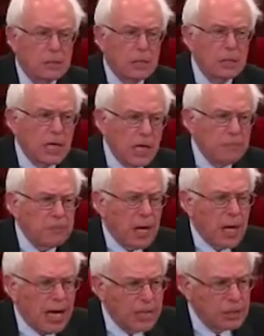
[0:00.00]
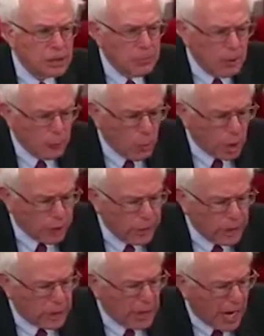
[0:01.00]
to keep their heads above water
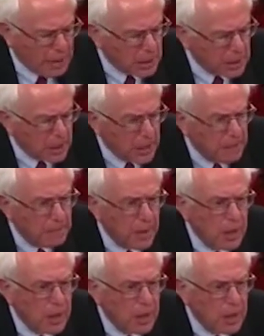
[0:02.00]
economically,